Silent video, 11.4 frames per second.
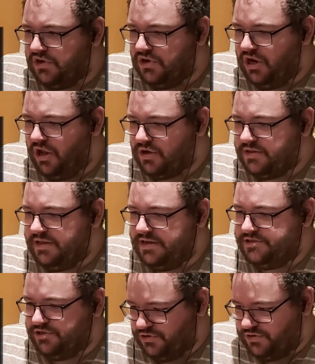Unlock
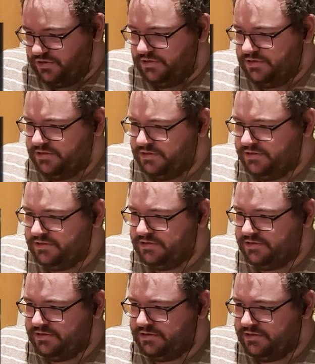that door.
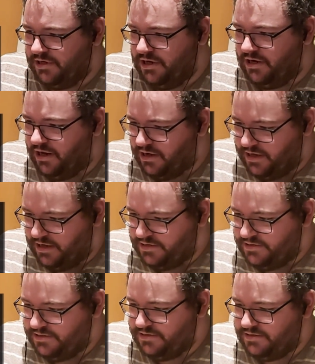Unlock
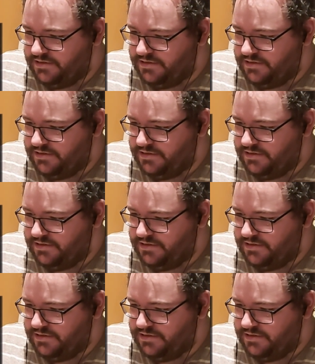it.